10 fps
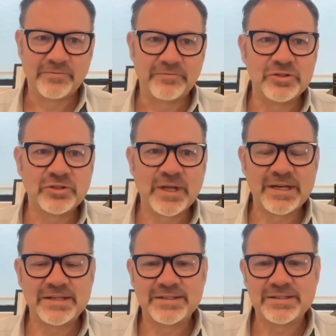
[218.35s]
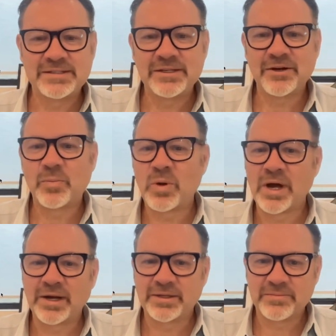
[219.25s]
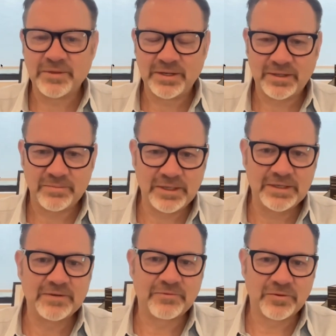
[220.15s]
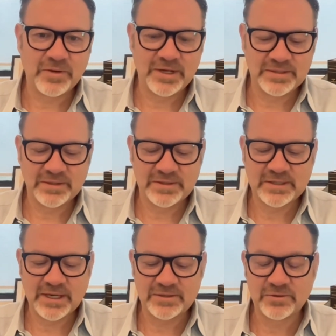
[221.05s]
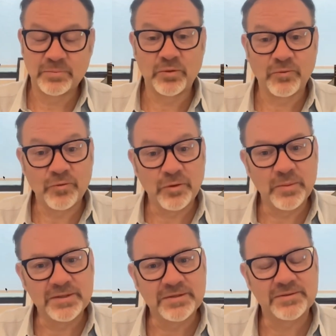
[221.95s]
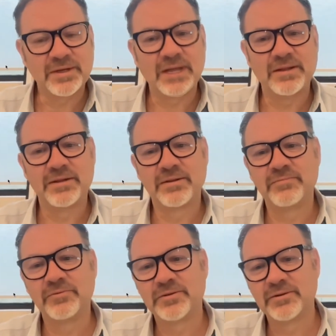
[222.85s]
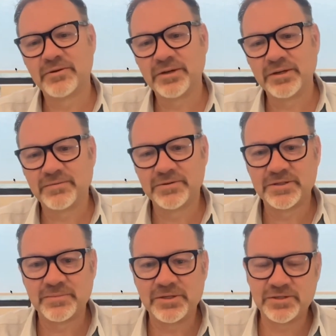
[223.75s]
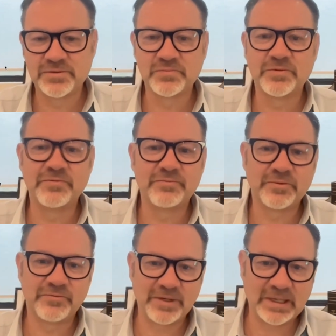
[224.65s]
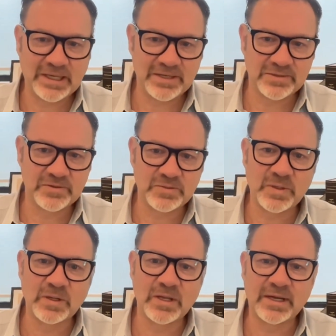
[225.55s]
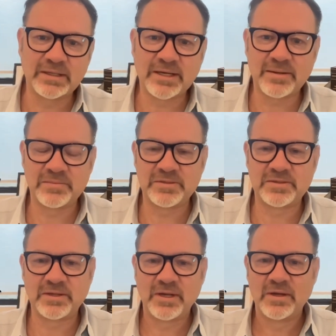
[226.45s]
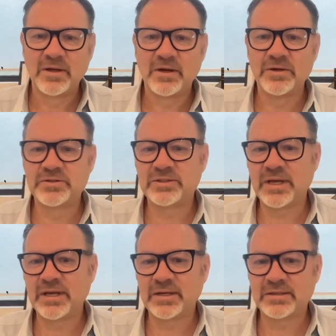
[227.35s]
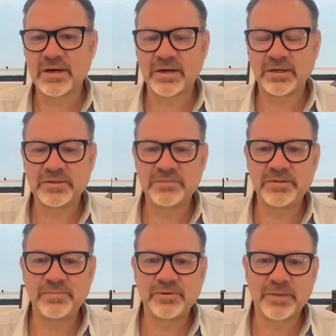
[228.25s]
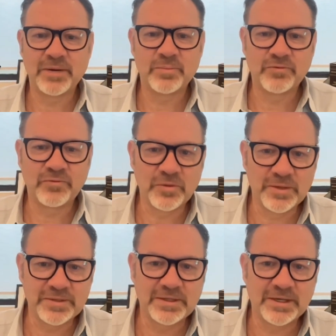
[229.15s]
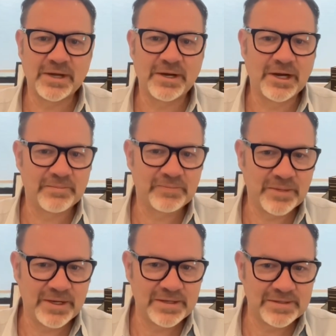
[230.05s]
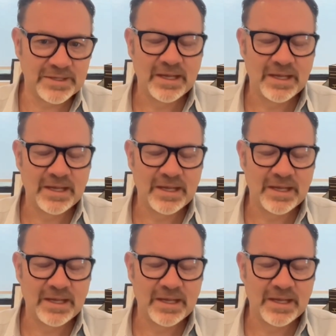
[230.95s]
visualize and see our product in many different ways on the site. So performance and with the loading of those images were very key. So we spent a lot of time just understanding and talking to people about performance and how to optimize